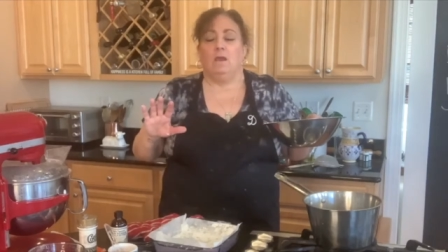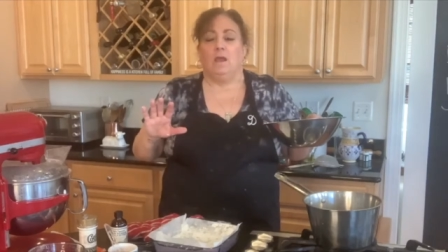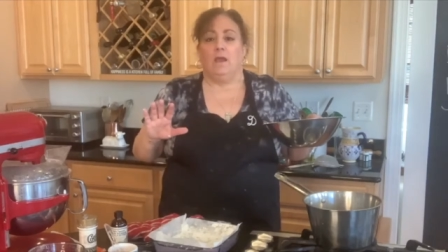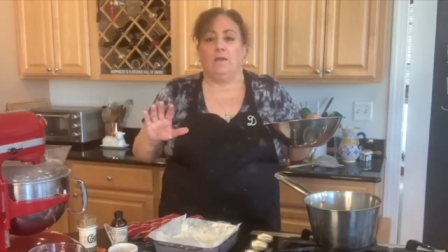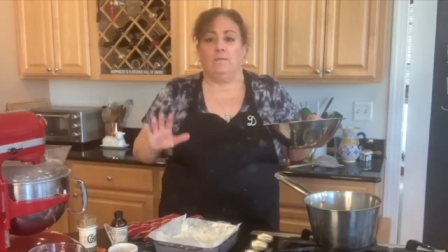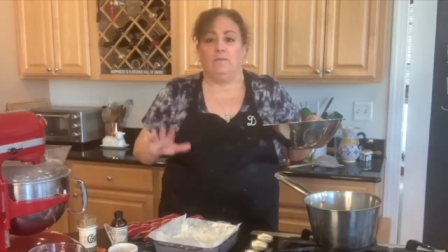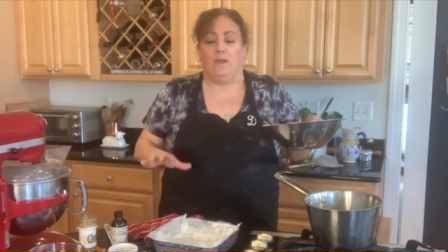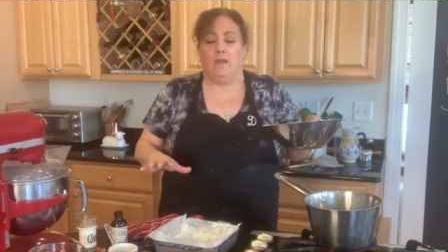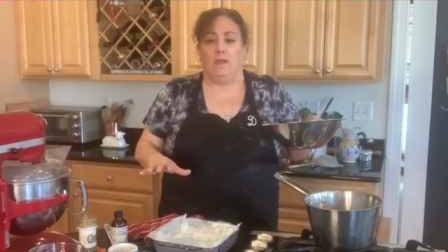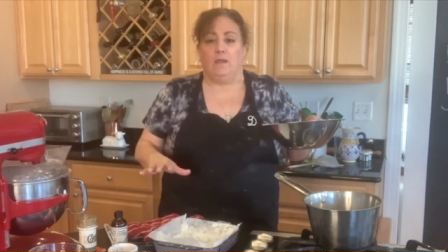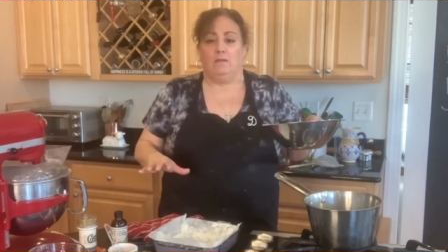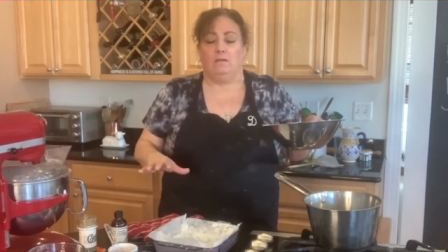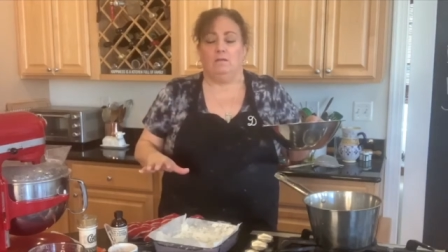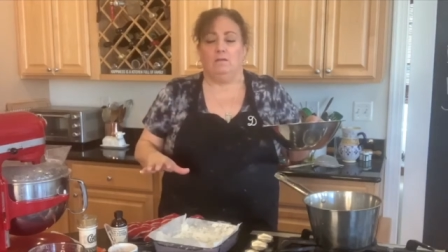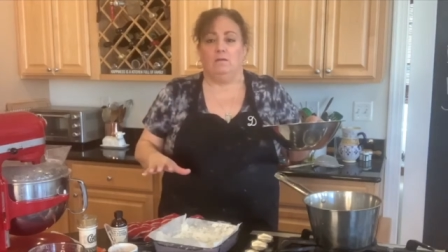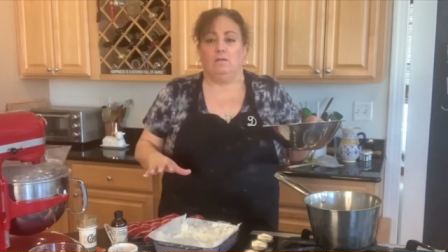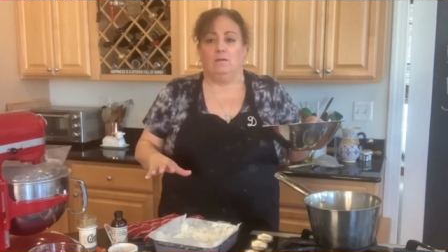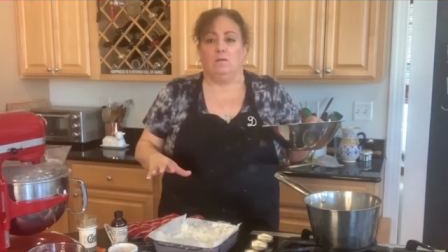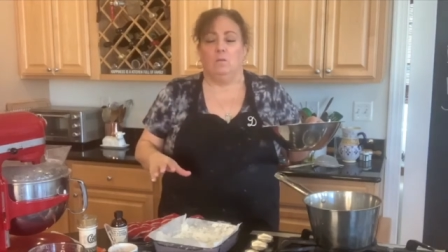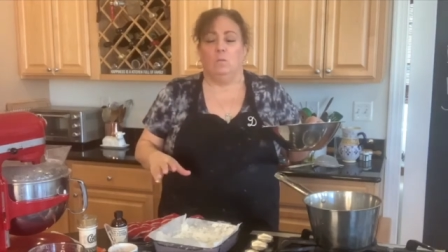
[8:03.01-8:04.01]
And
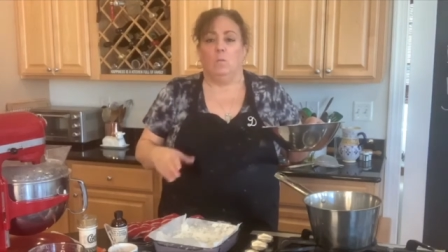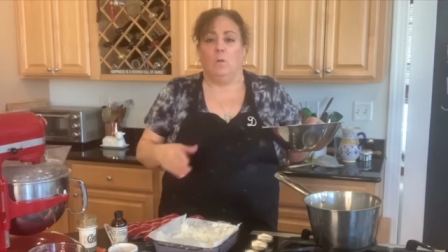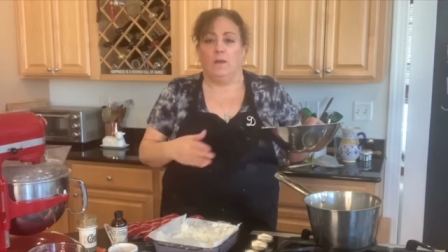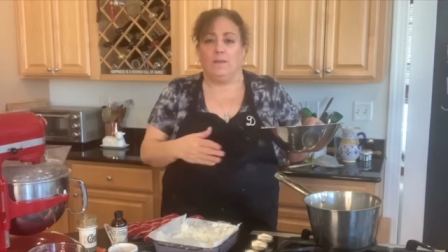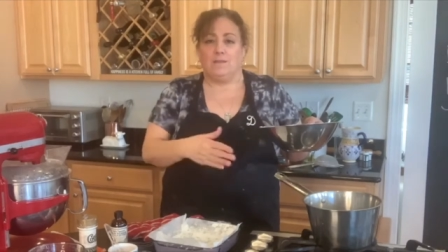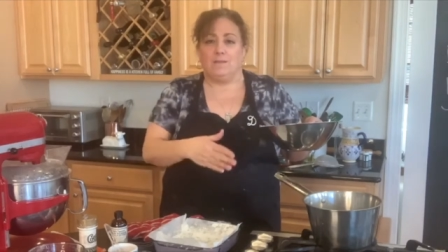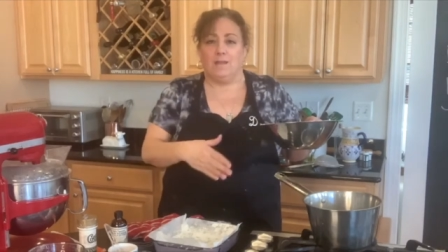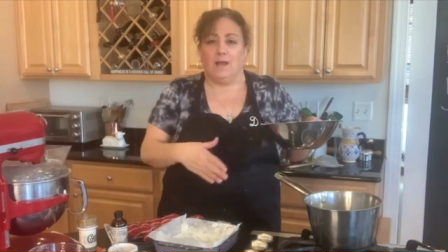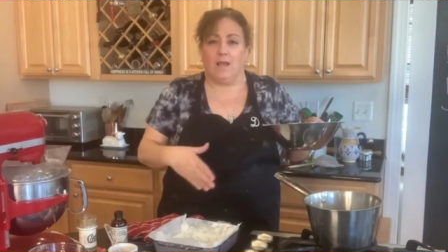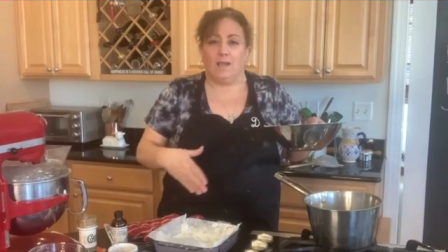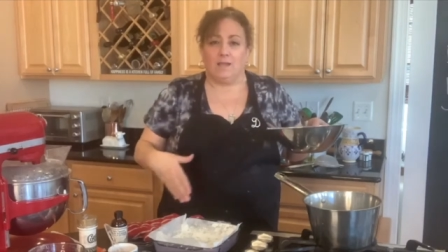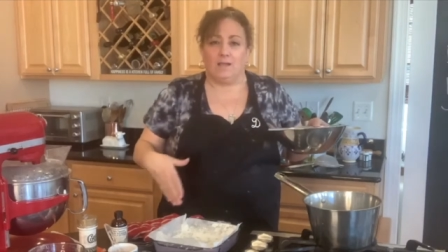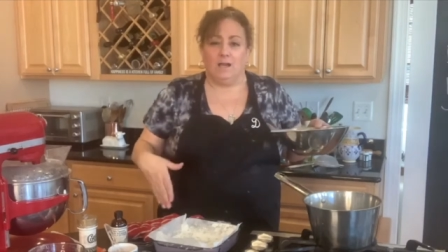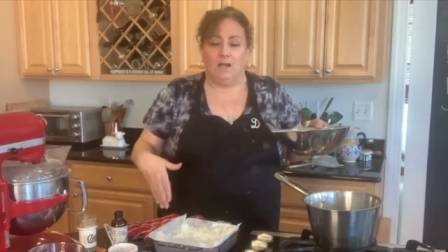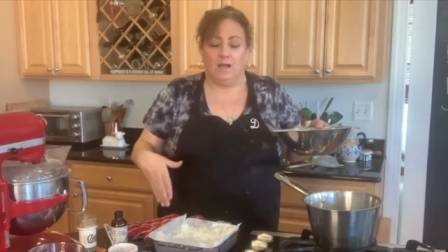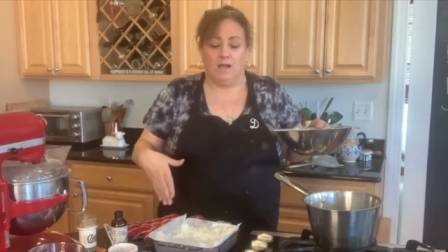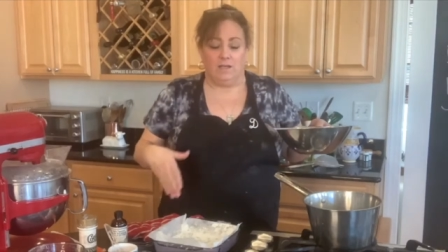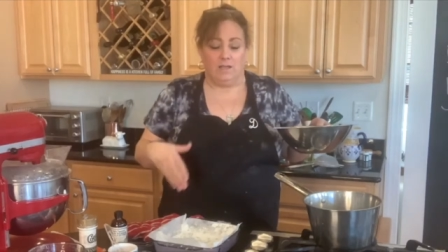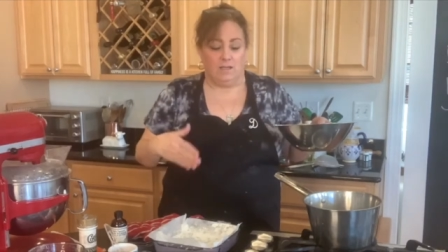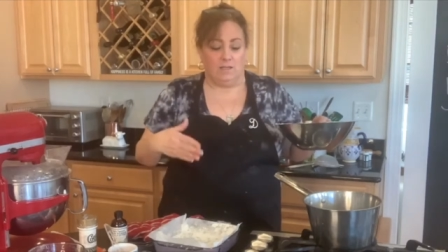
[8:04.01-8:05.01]
then when I
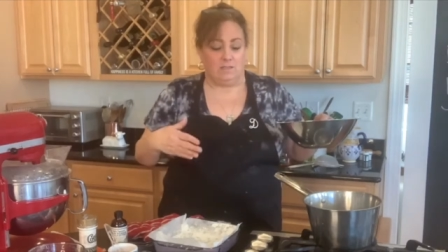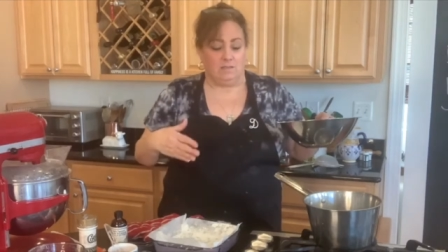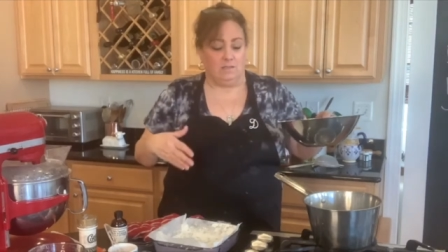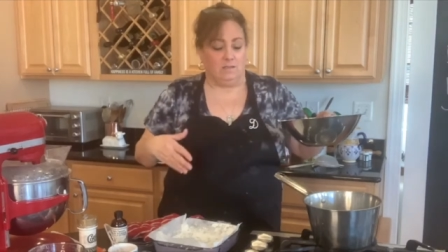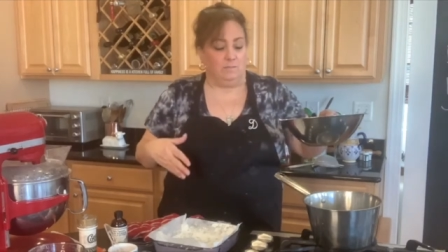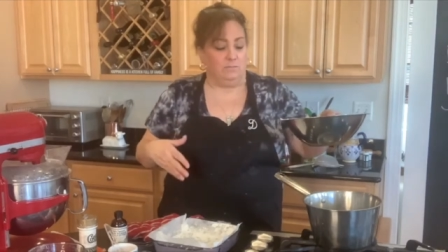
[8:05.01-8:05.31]
cut it,